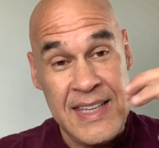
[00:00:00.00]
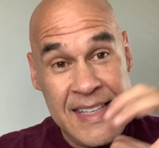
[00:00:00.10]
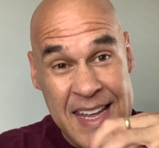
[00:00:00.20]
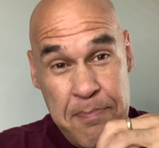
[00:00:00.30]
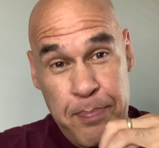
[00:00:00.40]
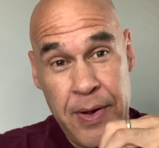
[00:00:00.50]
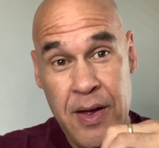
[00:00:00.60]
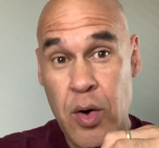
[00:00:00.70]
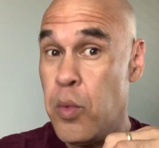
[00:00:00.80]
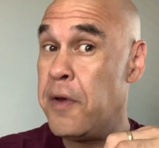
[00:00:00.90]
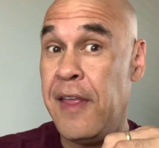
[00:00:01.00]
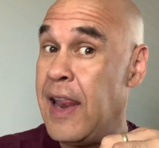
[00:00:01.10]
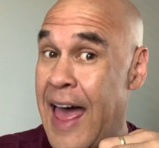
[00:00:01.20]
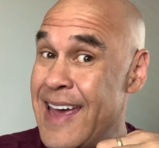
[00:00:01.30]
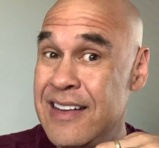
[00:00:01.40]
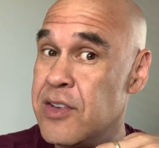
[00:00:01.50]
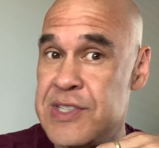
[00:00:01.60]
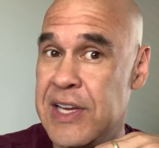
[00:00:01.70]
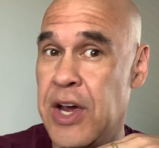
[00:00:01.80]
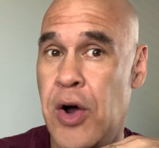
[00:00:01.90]
Deep, where the light
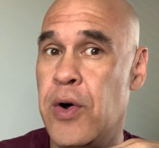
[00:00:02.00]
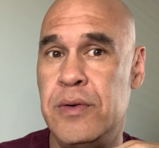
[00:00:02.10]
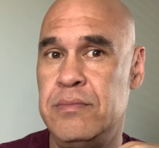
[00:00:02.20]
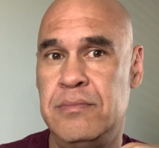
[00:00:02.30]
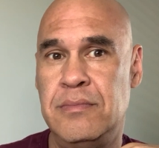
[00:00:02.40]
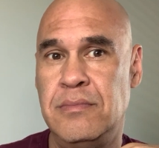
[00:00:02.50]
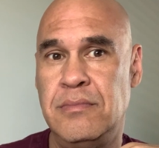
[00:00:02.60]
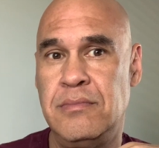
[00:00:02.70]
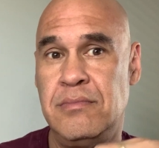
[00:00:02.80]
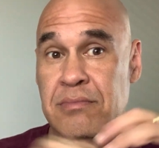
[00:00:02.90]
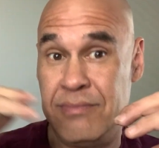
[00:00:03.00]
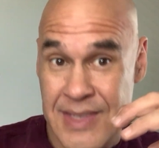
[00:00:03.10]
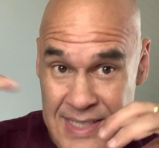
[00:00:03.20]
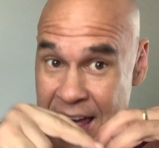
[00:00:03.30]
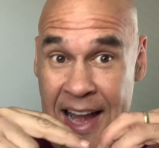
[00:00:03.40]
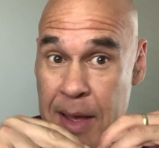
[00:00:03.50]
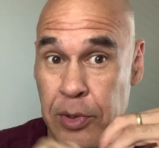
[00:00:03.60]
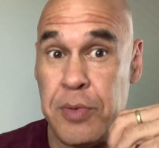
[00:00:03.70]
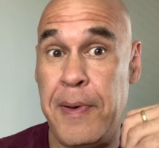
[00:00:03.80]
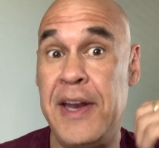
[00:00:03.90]
doesn't go, it's not able
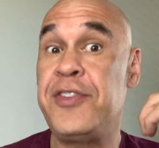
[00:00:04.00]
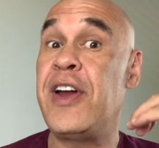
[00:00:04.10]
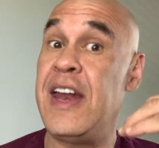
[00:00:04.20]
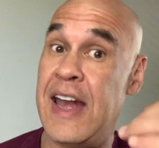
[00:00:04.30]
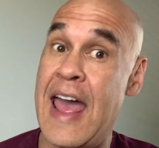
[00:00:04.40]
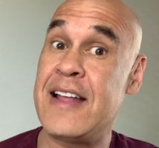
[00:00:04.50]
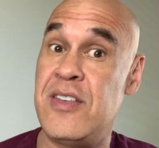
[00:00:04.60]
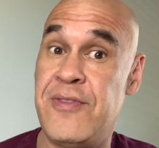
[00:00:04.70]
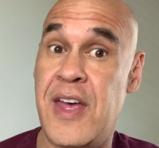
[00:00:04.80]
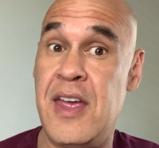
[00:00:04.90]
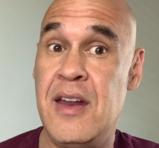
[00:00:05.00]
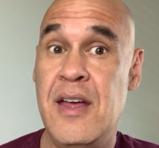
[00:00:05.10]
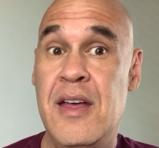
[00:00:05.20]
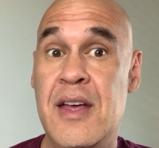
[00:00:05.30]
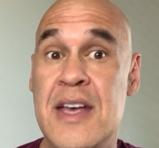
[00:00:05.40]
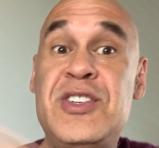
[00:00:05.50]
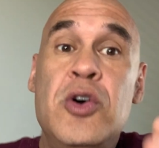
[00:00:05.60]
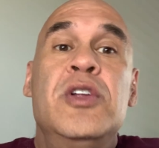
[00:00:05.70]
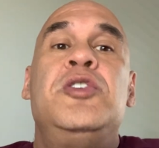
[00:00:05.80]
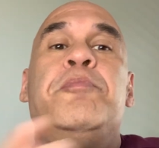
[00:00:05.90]
to penetrate and activate, it's
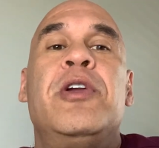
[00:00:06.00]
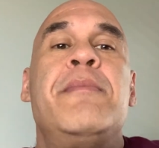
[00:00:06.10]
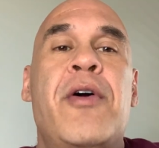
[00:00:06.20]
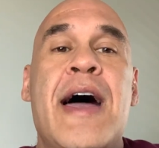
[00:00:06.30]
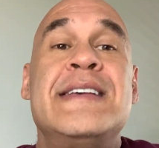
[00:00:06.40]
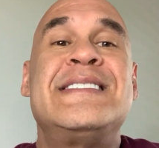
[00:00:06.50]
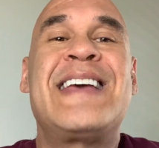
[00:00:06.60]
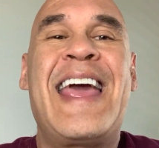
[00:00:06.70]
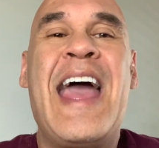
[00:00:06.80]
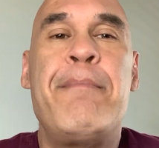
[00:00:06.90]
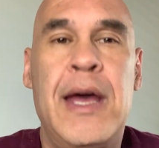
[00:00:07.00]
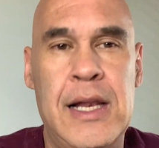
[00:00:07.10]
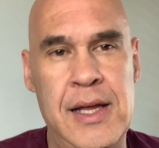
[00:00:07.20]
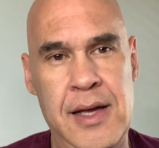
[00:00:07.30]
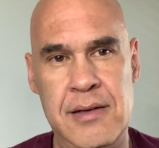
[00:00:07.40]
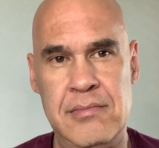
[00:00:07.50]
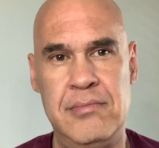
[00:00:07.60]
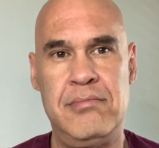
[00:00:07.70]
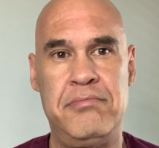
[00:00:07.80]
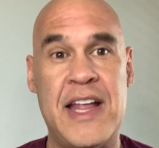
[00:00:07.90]
going to polymerize chemically.
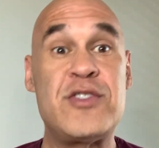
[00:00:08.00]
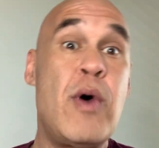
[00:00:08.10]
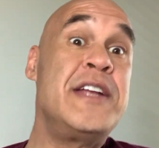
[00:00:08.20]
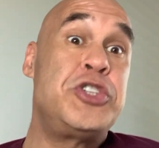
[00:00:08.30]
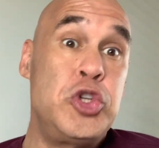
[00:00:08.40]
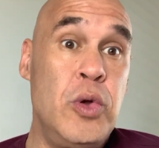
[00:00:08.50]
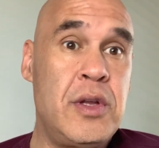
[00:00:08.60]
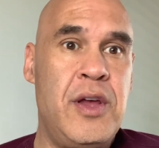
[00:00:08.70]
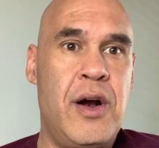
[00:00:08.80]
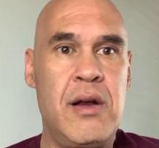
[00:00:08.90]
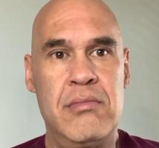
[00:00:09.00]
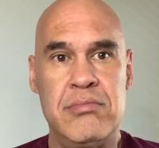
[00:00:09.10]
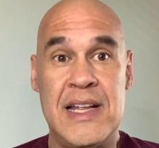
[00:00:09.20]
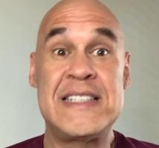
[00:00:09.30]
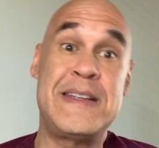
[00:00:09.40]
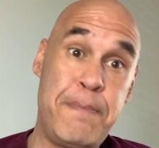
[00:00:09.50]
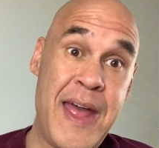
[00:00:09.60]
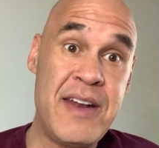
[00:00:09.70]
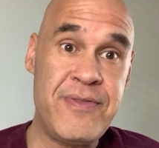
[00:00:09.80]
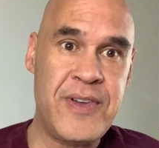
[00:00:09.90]
That's why it's dual cured. That's the
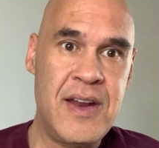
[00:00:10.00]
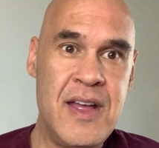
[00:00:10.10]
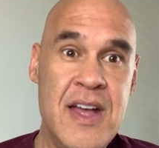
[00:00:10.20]
benefit.